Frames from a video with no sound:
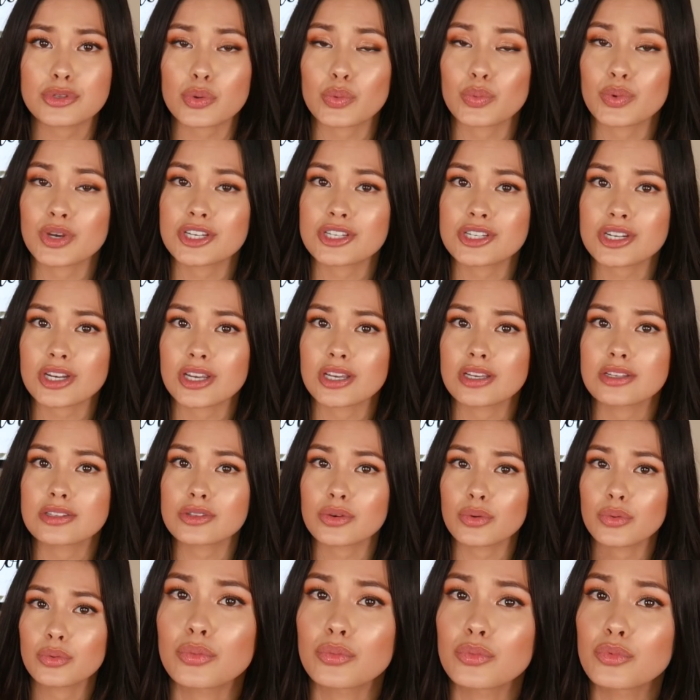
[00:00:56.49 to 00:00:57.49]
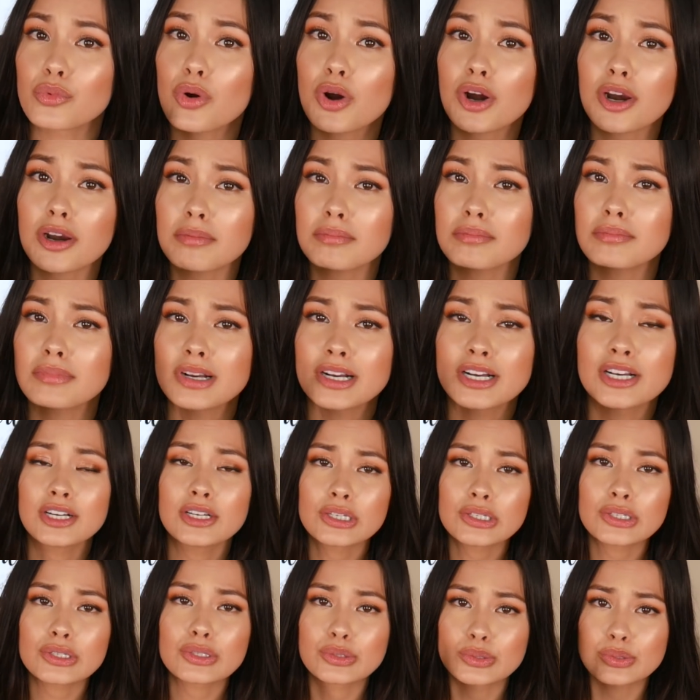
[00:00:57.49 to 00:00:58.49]
which is warm,
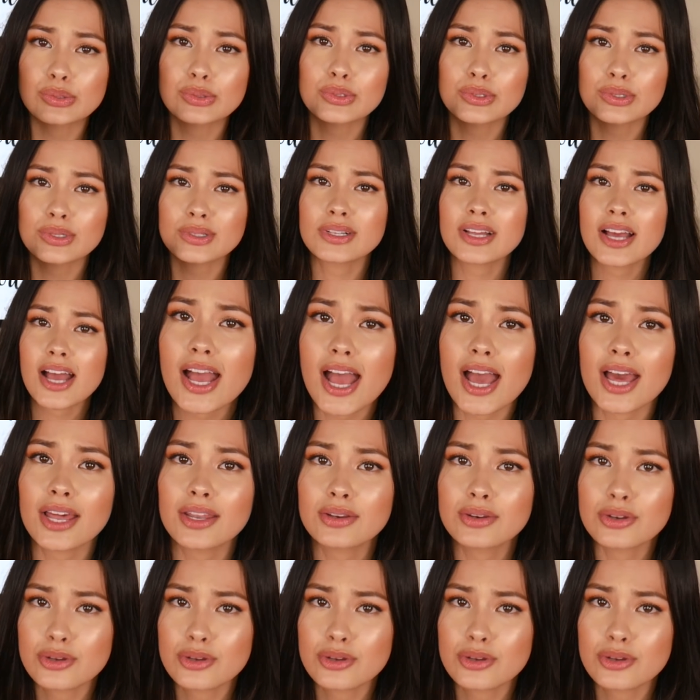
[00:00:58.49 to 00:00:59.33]
cool, and